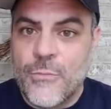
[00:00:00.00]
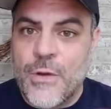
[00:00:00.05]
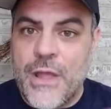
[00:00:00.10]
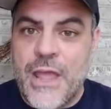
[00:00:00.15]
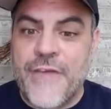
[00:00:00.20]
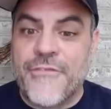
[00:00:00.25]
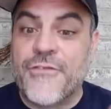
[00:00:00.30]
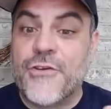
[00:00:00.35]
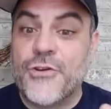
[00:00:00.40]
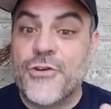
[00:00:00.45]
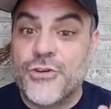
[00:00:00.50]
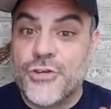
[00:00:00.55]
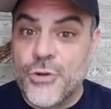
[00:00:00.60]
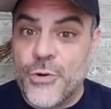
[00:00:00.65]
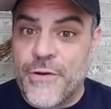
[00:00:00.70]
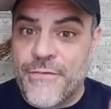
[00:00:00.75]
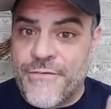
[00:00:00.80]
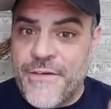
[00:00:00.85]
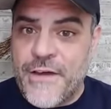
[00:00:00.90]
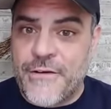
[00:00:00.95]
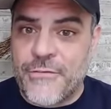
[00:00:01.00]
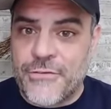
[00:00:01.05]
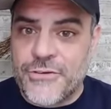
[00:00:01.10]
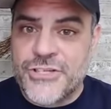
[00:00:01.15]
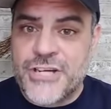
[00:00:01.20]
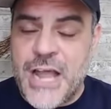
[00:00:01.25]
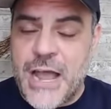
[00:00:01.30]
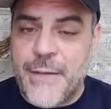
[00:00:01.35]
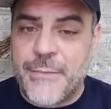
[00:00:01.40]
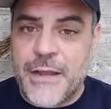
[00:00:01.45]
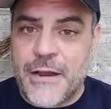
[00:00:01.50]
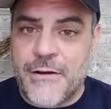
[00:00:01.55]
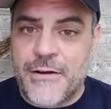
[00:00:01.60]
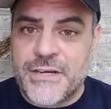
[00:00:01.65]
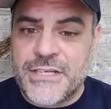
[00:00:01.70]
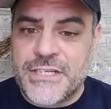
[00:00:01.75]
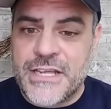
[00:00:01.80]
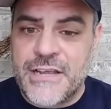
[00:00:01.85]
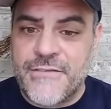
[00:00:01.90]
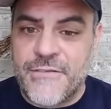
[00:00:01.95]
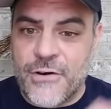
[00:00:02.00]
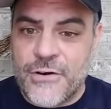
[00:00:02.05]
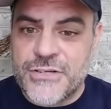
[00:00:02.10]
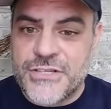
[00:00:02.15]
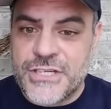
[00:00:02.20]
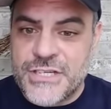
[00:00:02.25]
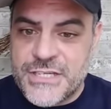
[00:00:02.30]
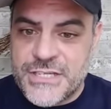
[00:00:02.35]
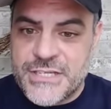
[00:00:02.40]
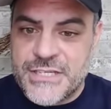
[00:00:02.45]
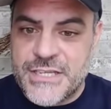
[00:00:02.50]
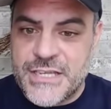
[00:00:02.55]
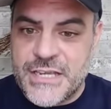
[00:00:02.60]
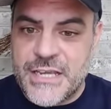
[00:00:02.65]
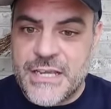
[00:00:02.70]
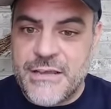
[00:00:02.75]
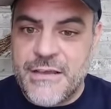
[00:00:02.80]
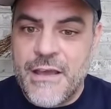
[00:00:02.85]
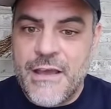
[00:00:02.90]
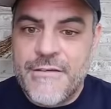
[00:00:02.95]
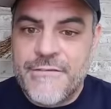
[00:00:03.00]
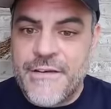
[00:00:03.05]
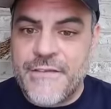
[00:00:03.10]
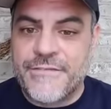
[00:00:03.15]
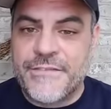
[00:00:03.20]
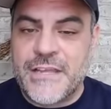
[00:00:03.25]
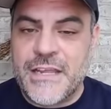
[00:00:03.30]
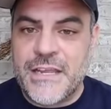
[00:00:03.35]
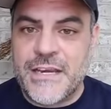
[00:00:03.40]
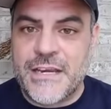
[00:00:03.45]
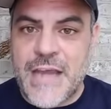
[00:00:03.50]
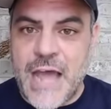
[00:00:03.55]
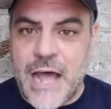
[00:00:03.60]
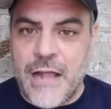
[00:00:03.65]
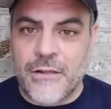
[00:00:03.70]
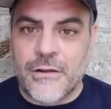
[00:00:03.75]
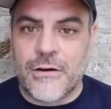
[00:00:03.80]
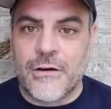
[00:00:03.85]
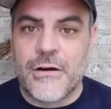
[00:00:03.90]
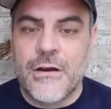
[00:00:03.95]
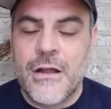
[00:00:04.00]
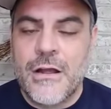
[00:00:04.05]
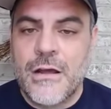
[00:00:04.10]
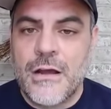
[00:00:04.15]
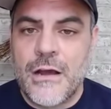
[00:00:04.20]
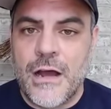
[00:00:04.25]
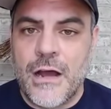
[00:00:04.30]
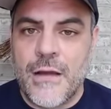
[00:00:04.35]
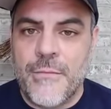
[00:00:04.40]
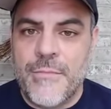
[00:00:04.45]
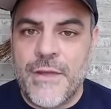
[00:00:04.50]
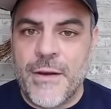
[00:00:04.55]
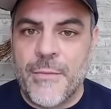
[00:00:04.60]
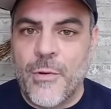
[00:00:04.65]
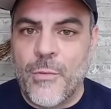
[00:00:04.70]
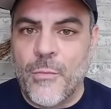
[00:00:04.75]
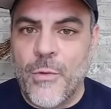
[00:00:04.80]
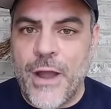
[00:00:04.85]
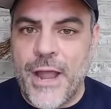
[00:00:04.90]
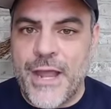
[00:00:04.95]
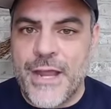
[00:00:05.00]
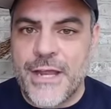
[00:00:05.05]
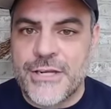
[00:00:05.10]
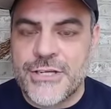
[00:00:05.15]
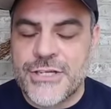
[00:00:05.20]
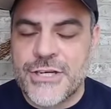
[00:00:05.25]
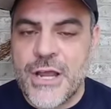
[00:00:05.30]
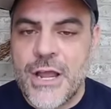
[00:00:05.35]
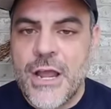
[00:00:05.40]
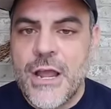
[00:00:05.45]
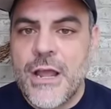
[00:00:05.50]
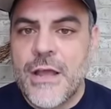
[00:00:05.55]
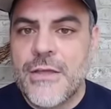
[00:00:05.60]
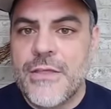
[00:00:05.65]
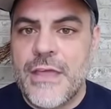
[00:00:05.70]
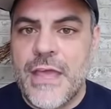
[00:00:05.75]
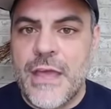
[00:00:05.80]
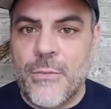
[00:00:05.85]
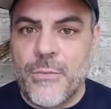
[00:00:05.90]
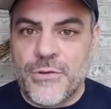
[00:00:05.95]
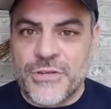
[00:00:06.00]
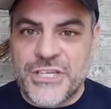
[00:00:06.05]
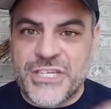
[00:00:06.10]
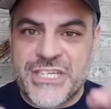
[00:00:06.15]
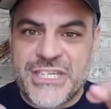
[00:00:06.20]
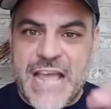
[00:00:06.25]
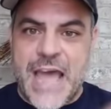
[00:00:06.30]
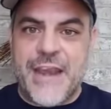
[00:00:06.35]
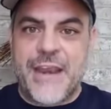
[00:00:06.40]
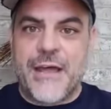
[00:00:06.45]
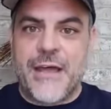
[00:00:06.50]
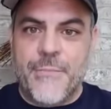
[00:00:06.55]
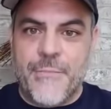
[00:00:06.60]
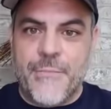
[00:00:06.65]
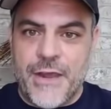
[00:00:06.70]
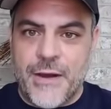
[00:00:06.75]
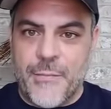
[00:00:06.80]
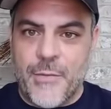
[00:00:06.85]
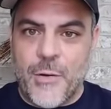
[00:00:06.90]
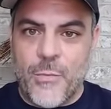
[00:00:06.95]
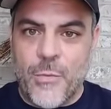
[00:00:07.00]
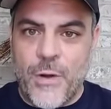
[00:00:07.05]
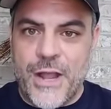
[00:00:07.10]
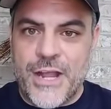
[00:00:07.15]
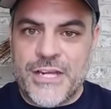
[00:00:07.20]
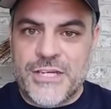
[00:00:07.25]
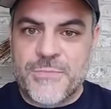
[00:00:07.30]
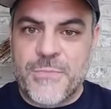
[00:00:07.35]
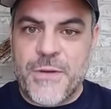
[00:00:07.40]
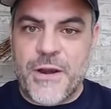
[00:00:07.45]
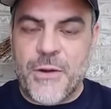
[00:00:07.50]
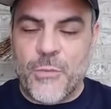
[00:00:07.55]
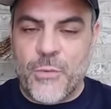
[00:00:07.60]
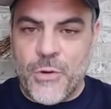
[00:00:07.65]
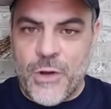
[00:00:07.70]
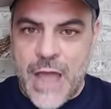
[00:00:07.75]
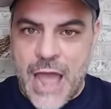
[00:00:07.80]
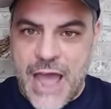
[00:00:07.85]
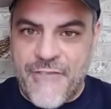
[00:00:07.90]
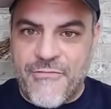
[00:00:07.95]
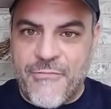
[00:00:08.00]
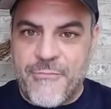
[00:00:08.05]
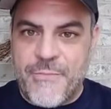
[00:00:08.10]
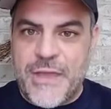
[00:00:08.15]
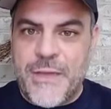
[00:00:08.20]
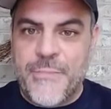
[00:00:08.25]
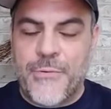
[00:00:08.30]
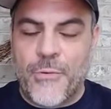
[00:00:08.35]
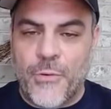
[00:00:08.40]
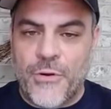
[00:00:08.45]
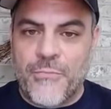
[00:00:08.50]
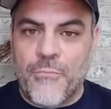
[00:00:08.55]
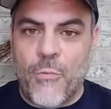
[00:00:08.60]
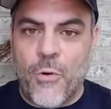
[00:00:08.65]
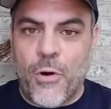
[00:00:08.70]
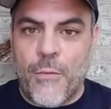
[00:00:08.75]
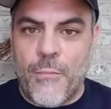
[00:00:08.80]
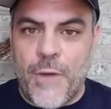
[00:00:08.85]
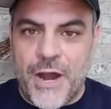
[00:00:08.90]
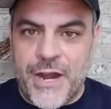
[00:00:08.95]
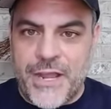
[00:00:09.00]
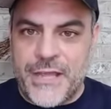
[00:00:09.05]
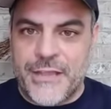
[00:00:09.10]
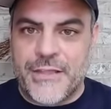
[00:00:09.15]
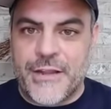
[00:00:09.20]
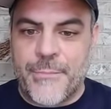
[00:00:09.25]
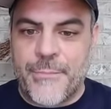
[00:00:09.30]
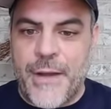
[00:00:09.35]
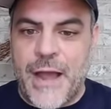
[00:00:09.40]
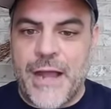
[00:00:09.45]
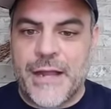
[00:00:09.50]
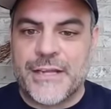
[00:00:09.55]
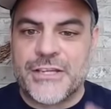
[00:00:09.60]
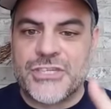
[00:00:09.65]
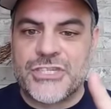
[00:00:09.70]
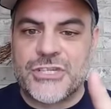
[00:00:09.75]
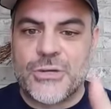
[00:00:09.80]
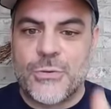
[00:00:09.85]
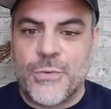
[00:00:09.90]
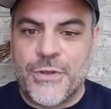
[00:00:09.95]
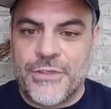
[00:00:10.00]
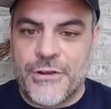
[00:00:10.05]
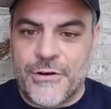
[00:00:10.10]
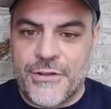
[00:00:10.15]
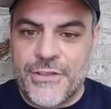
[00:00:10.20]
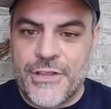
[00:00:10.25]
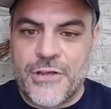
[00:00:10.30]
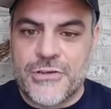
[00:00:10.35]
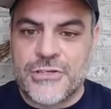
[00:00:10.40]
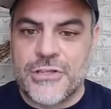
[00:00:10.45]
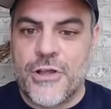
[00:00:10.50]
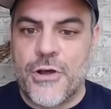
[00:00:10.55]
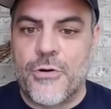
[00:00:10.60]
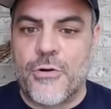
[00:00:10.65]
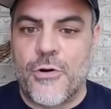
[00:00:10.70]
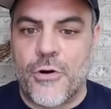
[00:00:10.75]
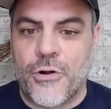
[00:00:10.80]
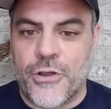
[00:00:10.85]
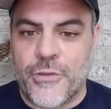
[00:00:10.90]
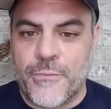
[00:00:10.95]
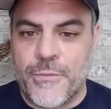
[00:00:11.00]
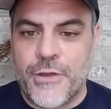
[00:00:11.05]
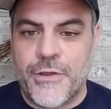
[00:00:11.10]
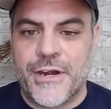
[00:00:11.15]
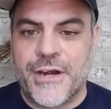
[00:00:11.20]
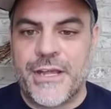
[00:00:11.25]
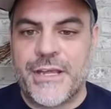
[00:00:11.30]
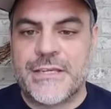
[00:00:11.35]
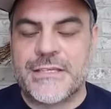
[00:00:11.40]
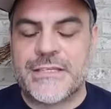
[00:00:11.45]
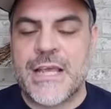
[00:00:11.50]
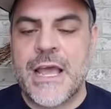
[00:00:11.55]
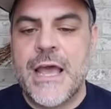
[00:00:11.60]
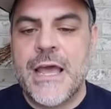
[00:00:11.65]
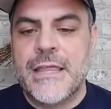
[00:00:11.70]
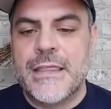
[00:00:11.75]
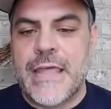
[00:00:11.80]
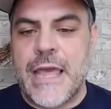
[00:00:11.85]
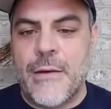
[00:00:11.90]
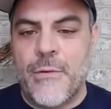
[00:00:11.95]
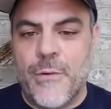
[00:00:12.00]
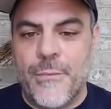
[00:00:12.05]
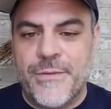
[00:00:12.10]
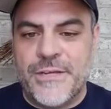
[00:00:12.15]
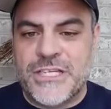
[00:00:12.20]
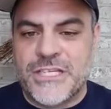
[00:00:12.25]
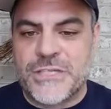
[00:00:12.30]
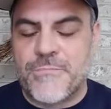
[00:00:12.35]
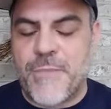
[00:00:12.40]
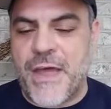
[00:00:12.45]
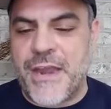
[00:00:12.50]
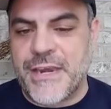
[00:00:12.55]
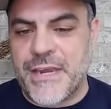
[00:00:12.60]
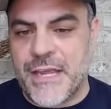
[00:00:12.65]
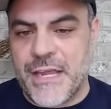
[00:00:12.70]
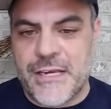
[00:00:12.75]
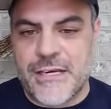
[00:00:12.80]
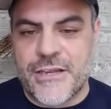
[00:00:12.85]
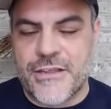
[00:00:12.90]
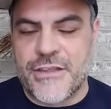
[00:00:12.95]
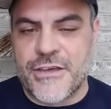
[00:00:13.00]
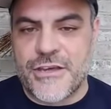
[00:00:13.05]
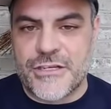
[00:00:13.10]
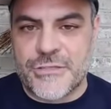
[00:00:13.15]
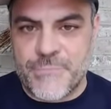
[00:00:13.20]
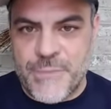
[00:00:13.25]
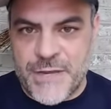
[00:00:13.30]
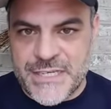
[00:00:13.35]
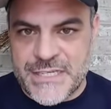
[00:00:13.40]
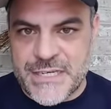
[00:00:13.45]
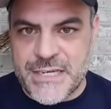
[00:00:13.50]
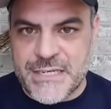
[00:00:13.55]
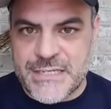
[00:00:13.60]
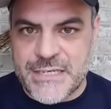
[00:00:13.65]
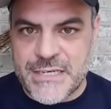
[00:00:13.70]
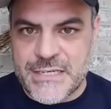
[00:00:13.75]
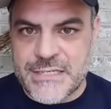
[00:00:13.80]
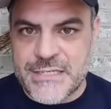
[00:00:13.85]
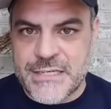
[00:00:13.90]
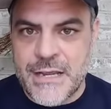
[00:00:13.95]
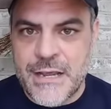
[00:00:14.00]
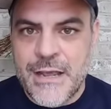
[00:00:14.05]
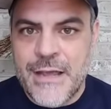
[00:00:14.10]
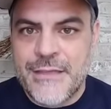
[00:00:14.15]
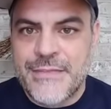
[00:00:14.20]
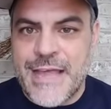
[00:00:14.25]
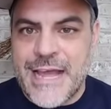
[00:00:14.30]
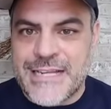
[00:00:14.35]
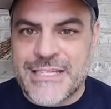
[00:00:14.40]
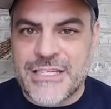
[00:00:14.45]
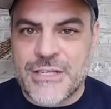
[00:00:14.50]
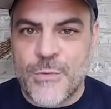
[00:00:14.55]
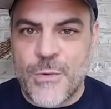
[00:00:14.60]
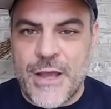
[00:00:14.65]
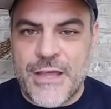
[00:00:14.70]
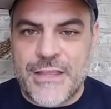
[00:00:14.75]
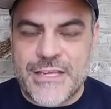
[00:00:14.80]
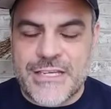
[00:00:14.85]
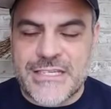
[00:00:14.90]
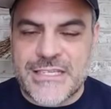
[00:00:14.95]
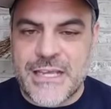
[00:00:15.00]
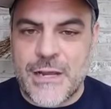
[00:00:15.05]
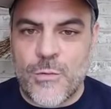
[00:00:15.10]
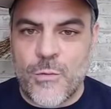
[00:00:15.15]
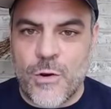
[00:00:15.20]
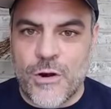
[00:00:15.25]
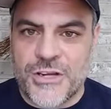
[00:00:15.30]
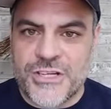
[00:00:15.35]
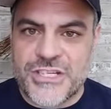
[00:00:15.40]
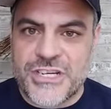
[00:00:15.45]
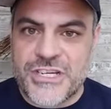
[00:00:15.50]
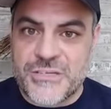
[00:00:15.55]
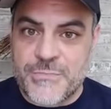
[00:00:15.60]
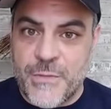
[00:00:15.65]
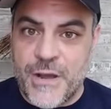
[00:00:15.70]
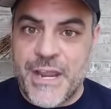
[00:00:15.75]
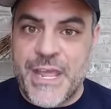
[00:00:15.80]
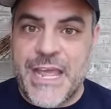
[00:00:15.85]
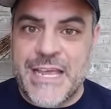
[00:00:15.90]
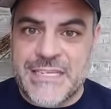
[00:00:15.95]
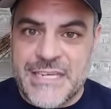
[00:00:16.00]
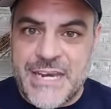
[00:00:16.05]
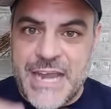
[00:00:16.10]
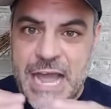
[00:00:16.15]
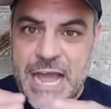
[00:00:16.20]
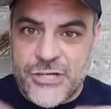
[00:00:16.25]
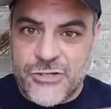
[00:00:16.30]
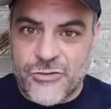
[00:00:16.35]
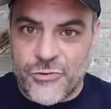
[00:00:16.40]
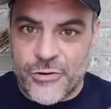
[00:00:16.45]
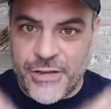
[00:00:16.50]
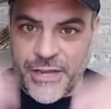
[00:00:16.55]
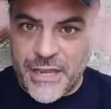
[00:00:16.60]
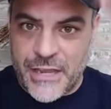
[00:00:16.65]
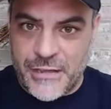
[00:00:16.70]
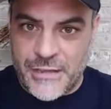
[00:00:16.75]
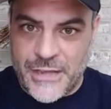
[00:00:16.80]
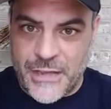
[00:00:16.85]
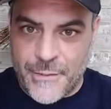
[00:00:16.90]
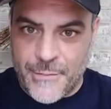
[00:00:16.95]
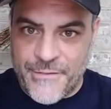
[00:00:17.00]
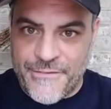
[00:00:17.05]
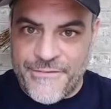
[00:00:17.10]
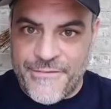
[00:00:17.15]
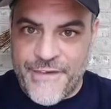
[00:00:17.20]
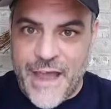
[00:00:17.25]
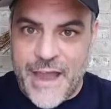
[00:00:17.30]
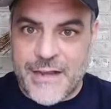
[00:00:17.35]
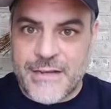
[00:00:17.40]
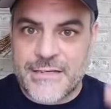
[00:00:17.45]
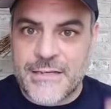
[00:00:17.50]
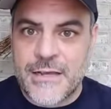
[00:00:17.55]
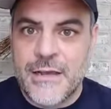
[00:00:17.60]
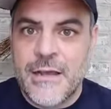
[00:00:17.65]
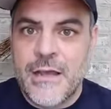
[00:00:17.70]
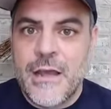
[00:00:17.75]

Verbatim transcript: if you do a federal job guarantee versus the $15 uh, minimum wage, it will set a minimum wage, but it will have people with more money in their pockets. So when they're in those local communities, they will be spending into those businesses. That's the way this thing works because money has a natural helium effect.